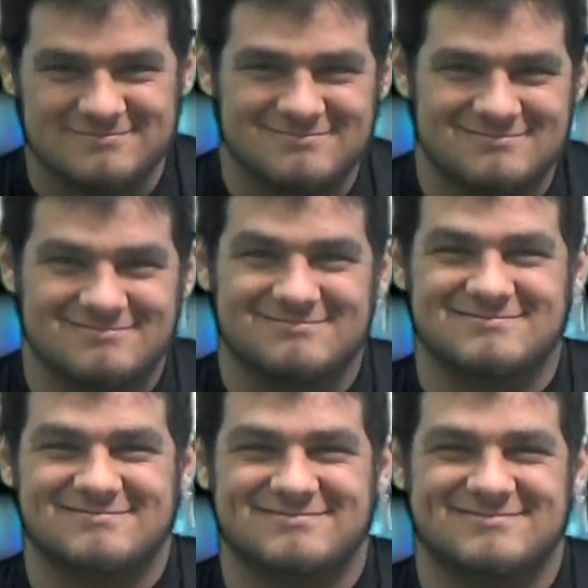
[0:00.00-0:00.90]

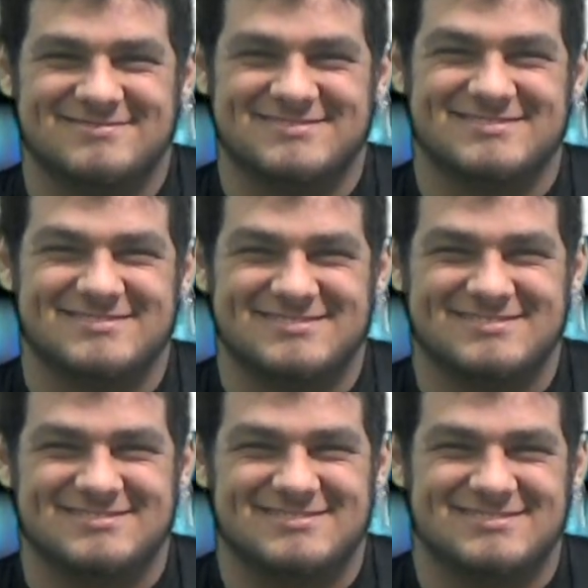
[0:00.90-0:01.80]

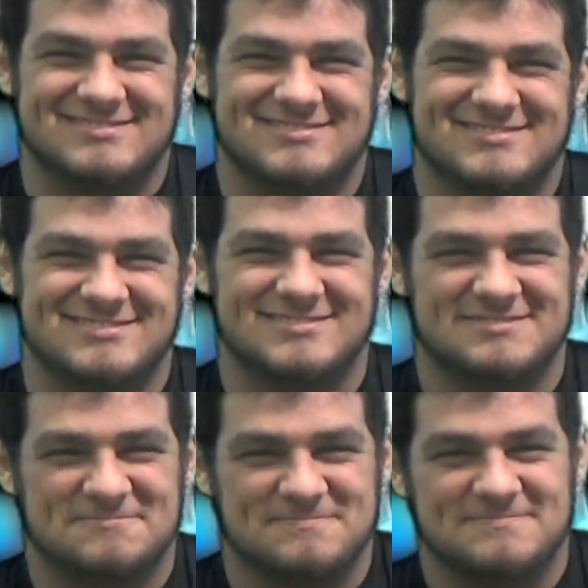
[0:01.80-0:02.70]

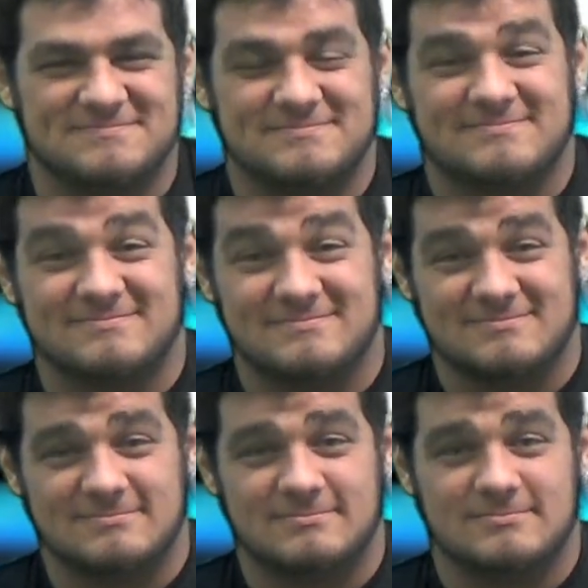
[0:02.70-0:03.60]

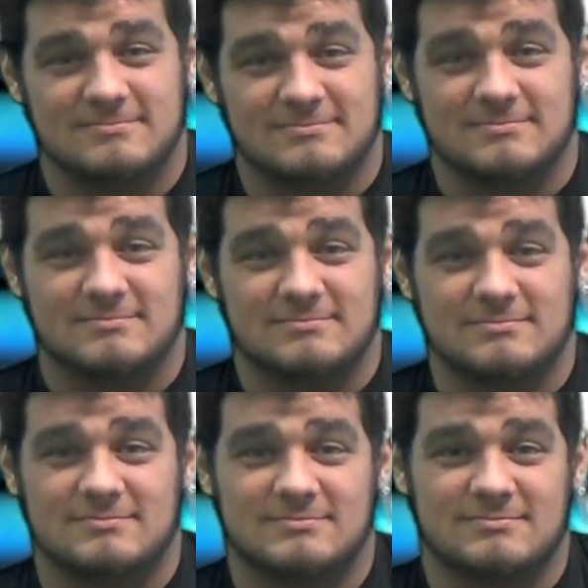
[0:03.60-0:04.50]

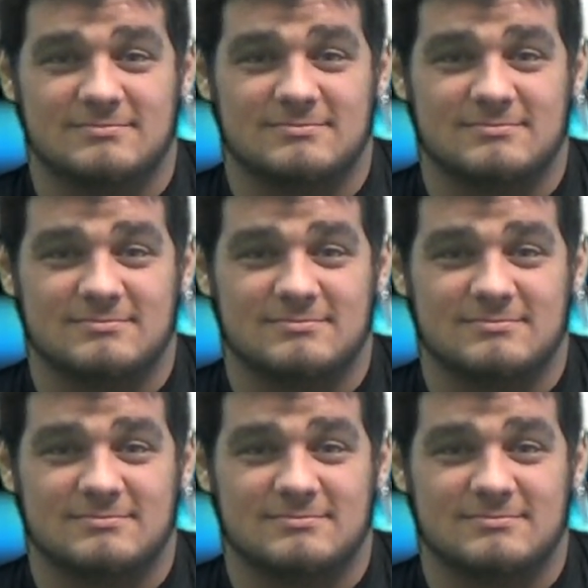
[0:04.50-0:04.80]
(silent)